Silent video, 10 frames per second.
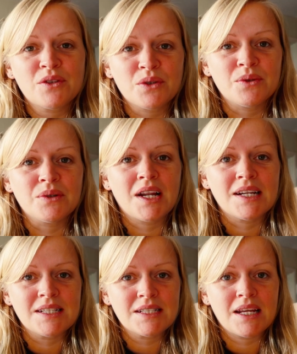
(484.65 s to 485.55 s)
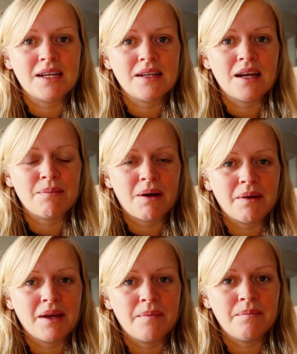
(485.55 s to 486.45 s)
school and see
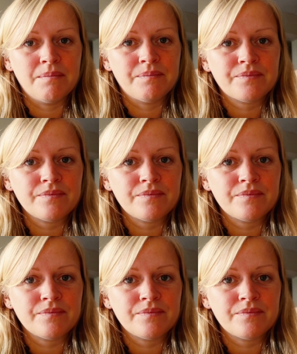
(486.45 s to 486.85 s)
about him